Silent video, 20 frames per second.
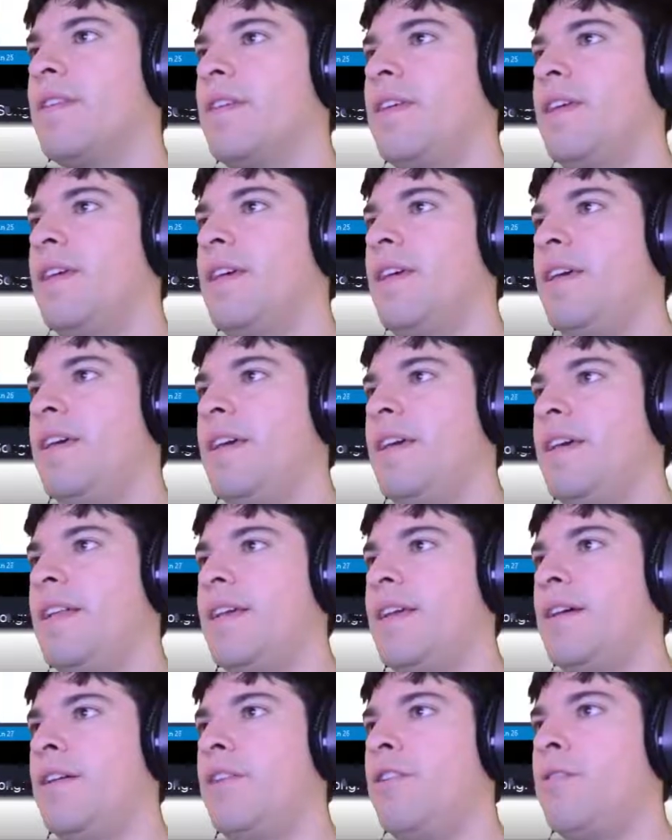
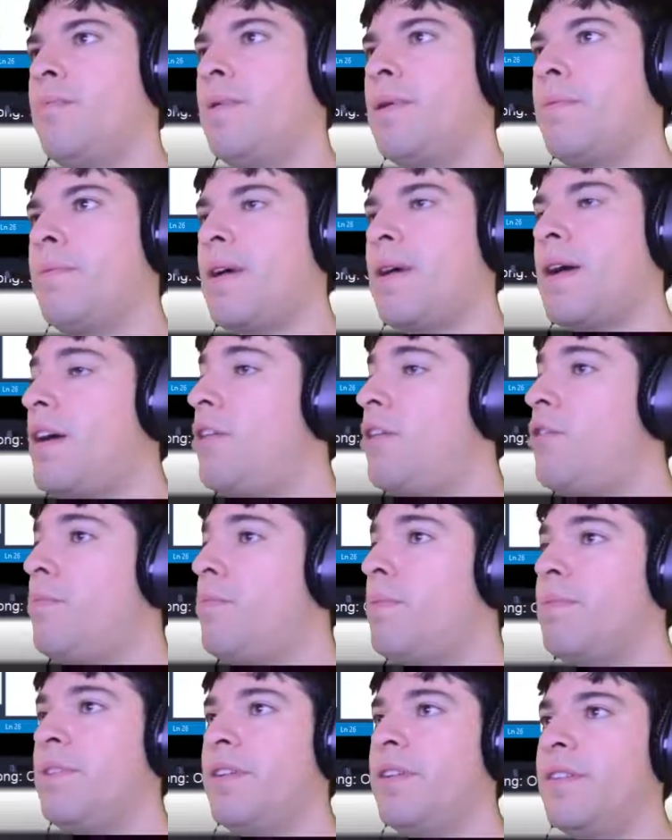And I
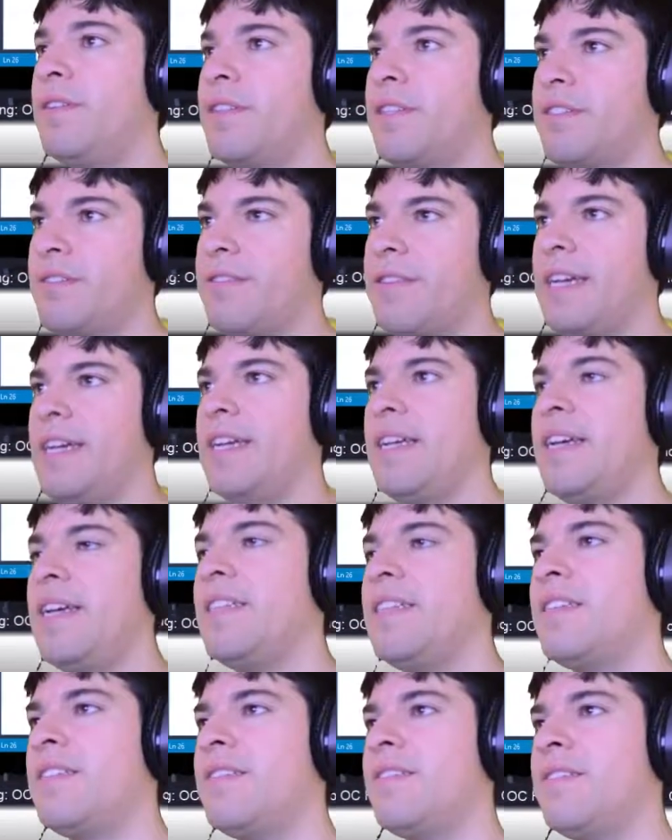hope I'm doing this right.
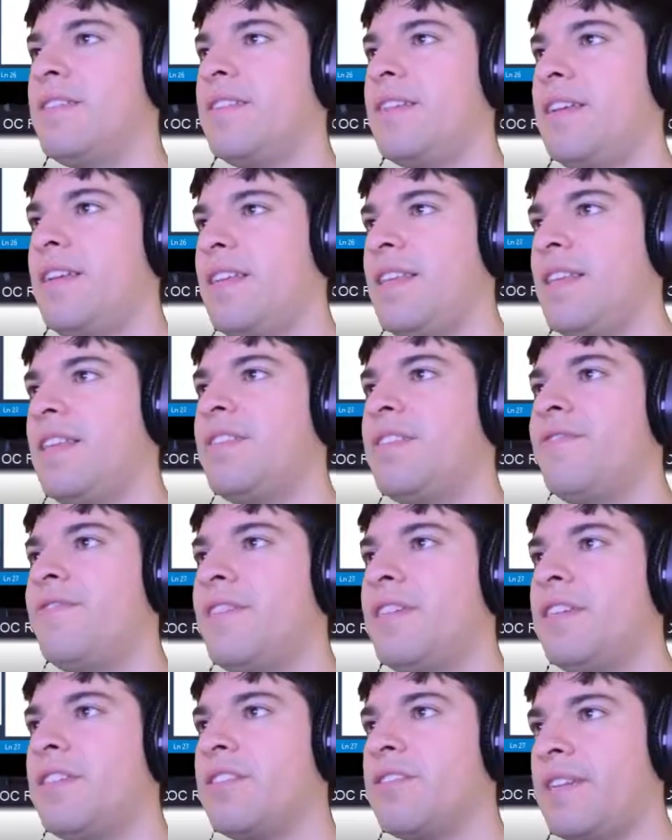This
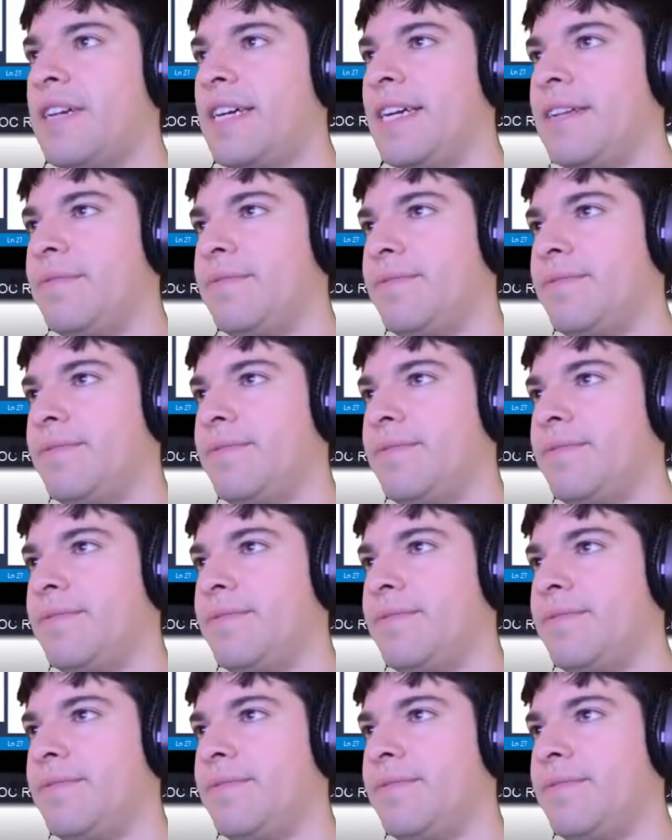feels right.